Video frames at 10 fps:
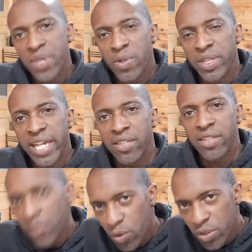with like the
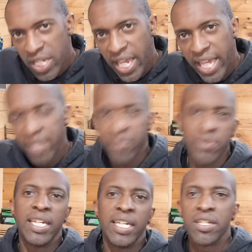fuel tank, we
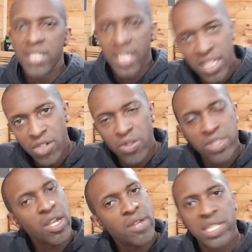needed a sending unit.
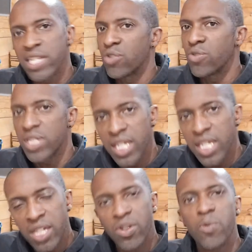So I said, let's do the sending
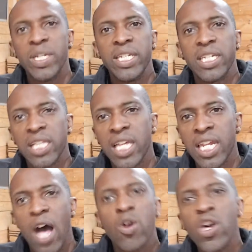unit. We need to clean it
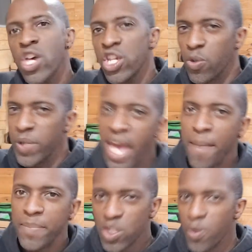out. So we
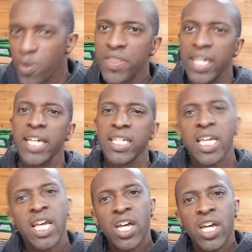kept doing things,
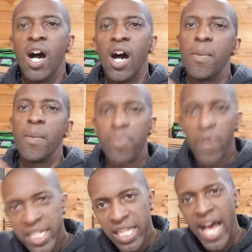
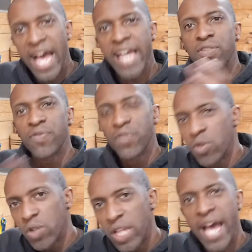brake lines,
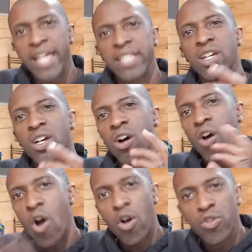fuel lines,
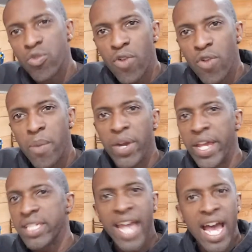all new front
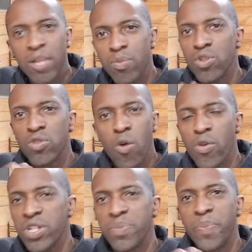brakes, calipers,
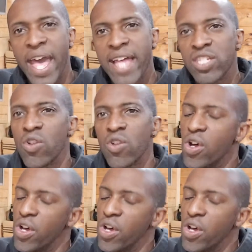rotors, pads. So